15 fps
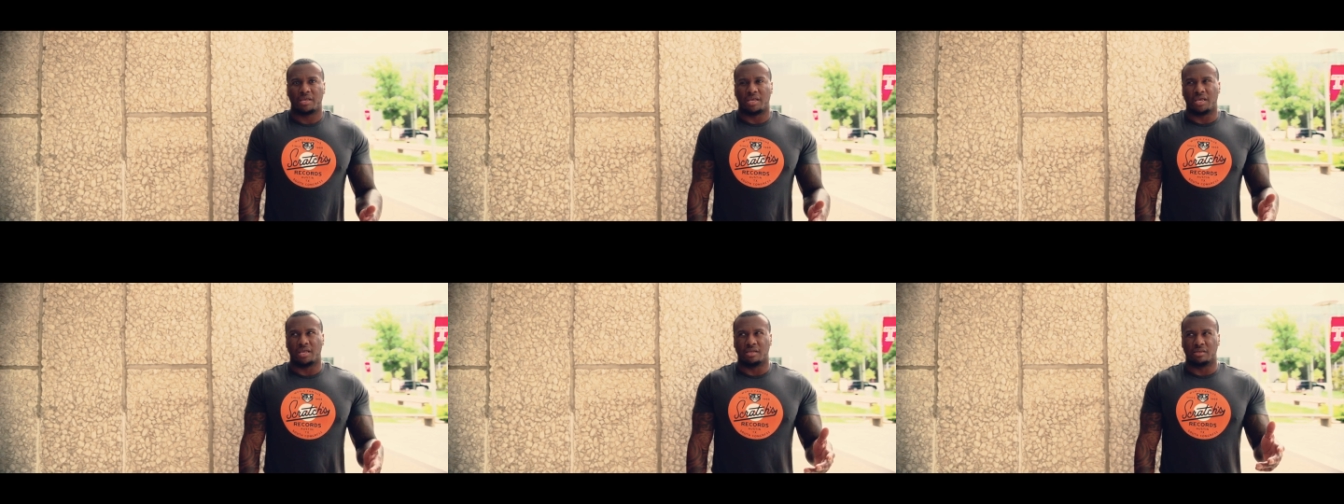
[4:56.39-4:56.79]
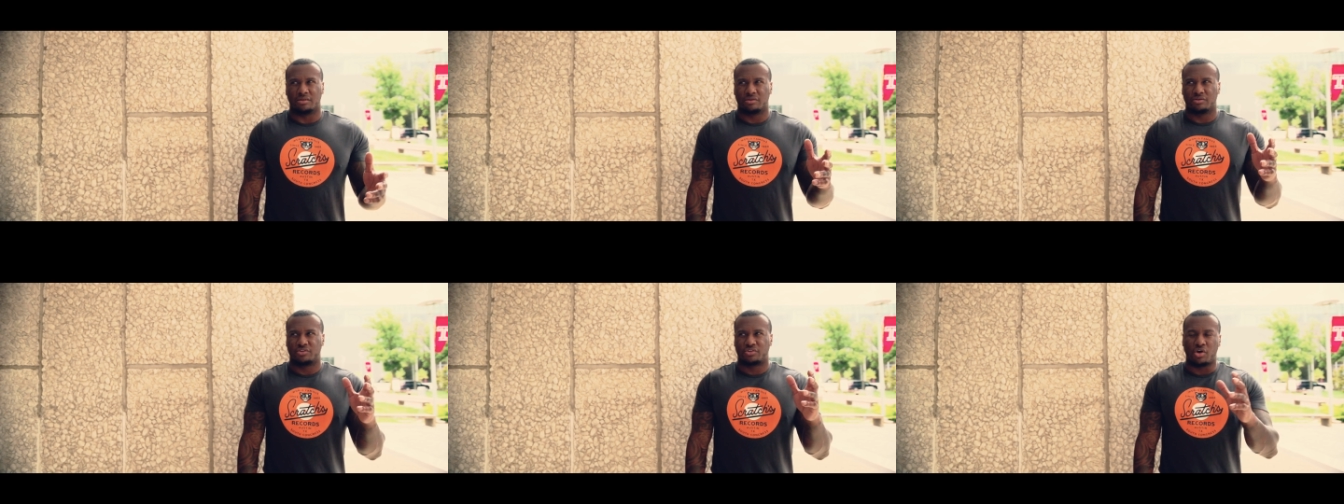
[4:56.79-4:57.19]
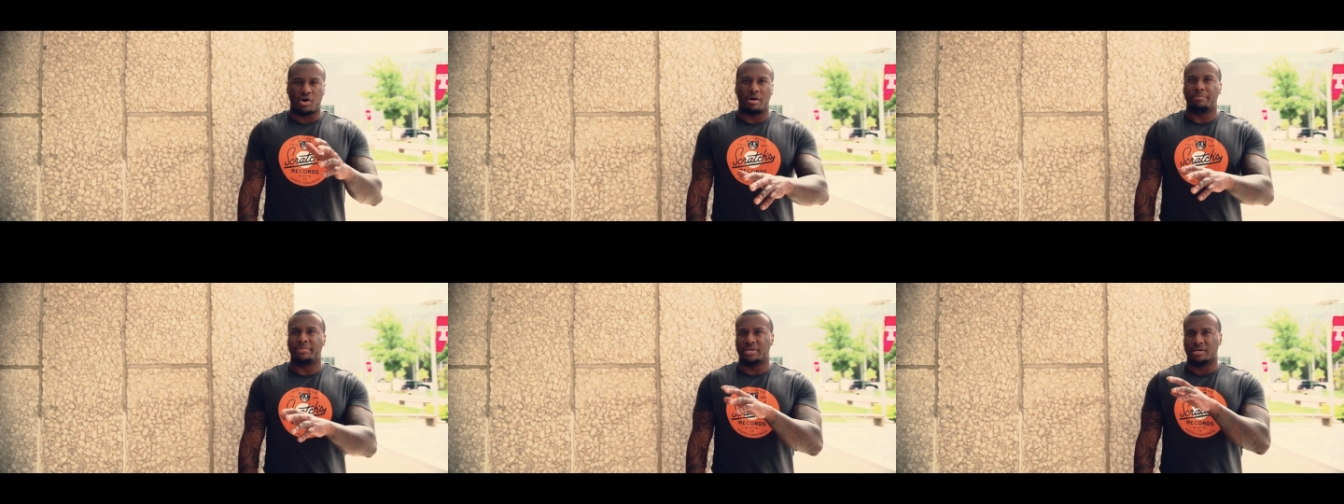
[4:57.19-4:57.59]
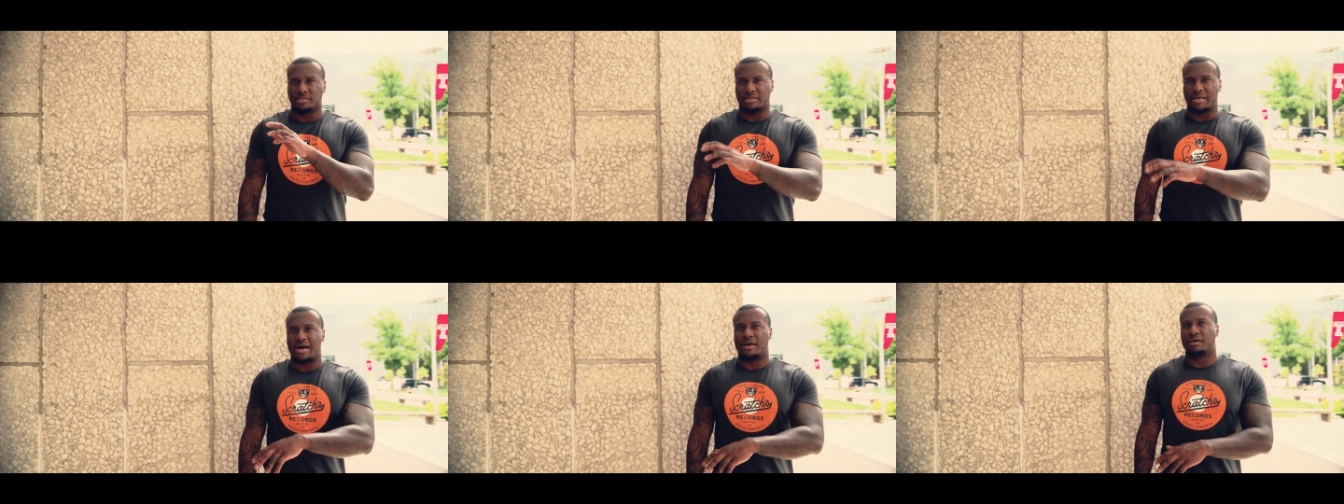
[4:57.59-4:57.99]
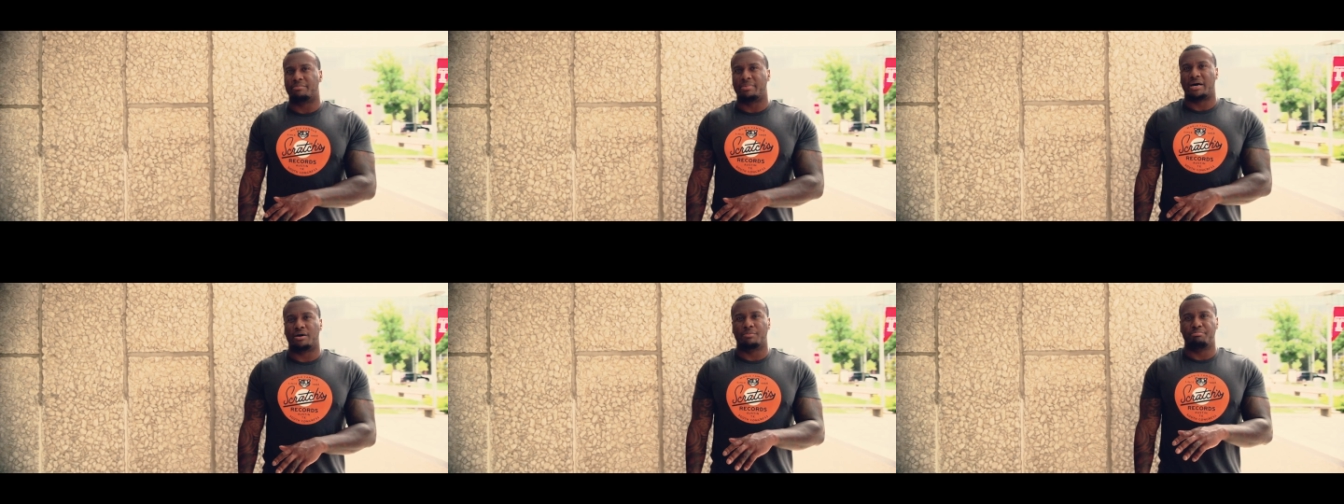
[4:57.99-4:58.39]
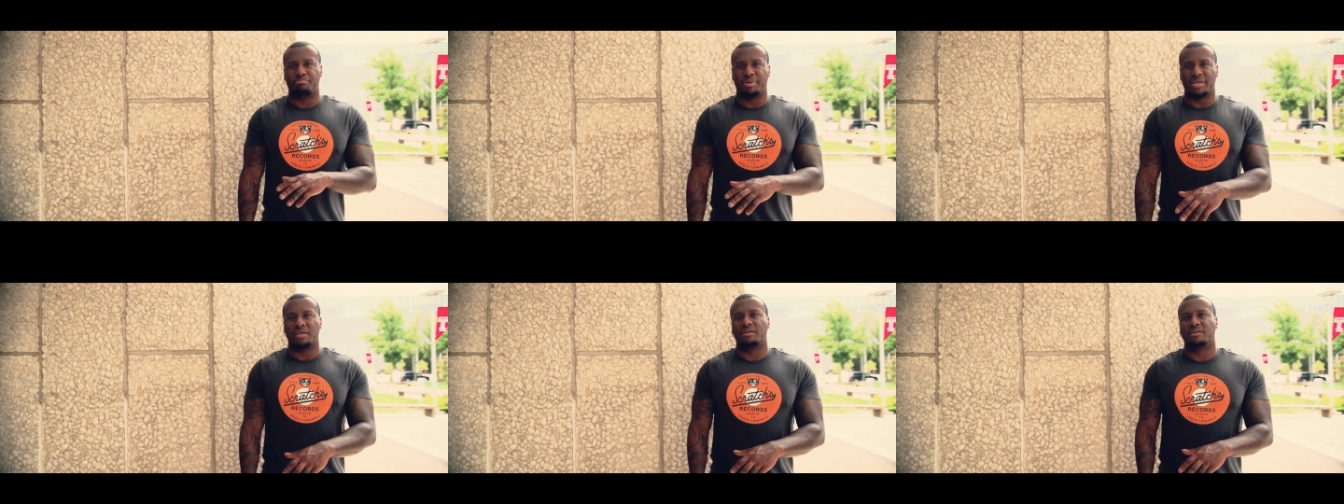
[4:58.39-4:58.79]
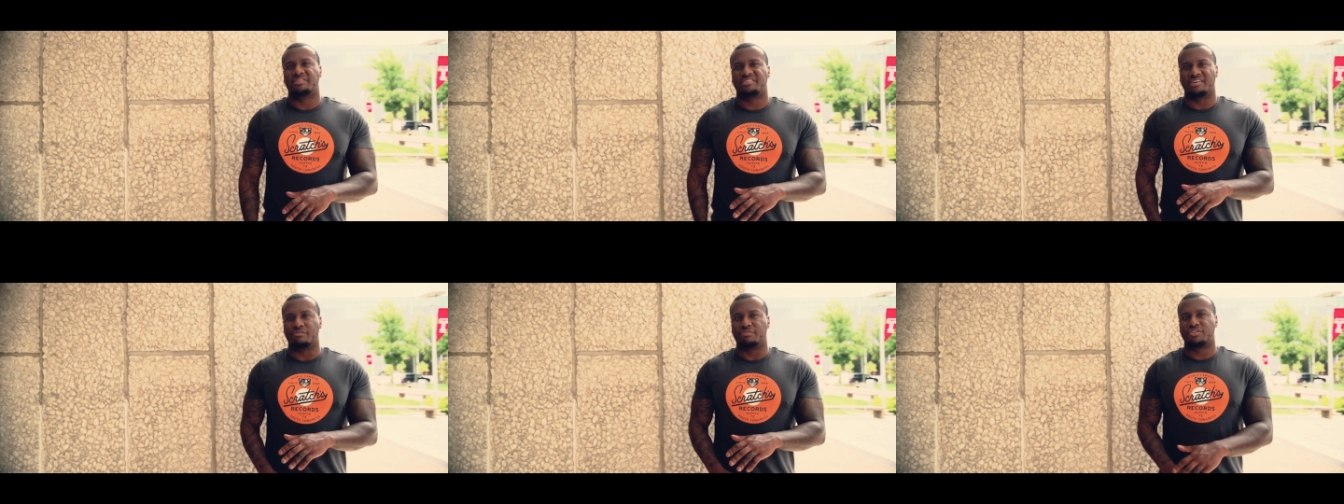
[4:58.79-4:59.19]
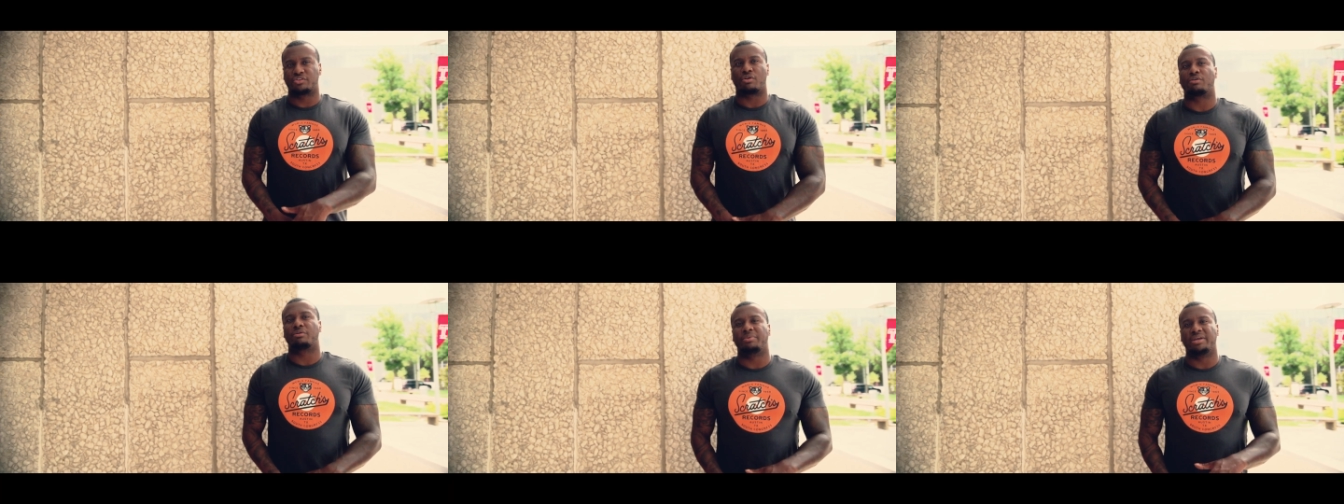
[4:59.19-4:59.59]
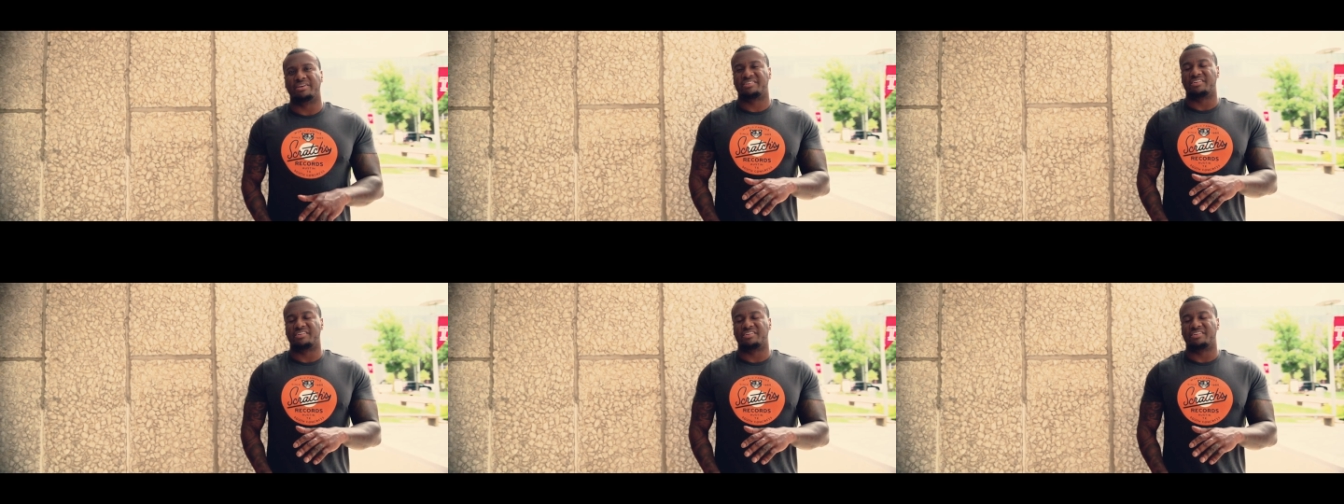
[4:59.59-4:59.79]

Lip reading: it taught me a lot about being a self-starter, being a